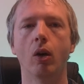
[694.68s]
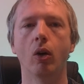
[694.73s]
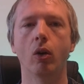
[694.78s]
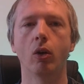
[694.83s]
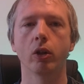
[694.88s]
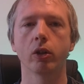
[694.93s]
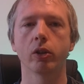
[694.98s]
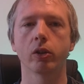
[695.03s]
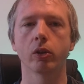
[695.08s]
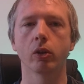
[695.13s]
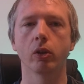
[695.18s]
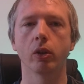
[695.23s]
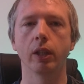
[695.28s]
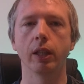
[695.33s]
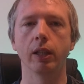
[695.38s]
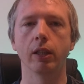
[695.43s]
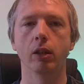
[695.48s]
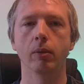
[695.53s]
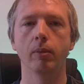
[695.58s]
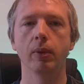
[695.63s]
Also,
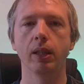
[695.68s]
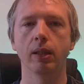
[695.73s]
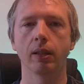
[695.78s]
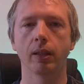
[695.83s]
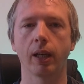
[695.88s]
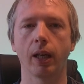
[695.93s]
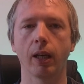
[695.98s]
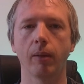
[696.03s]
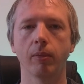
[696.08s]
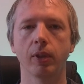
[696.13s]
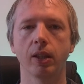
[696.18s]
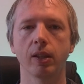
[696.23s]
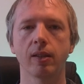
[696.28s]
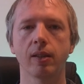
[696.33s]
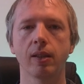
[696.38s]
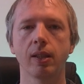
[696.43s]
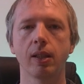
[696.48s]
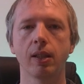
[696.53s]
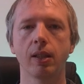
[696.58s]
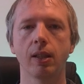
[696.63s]
in the meantime, the
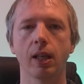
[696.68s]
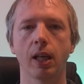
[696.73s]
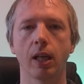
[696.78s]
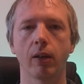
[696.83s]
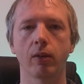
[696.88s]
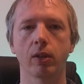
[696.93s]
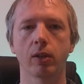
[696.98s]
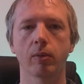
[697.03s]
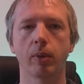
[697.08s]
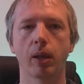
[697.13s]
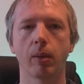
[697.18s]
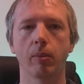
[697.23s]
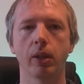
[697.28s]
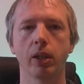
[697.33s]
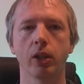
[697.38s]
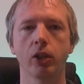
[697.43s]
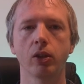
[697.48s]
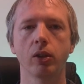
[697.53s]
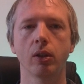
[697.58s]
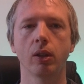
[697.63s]
CDR was
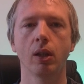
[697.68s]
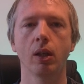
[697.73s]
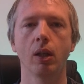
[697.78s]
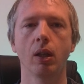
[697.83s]
published,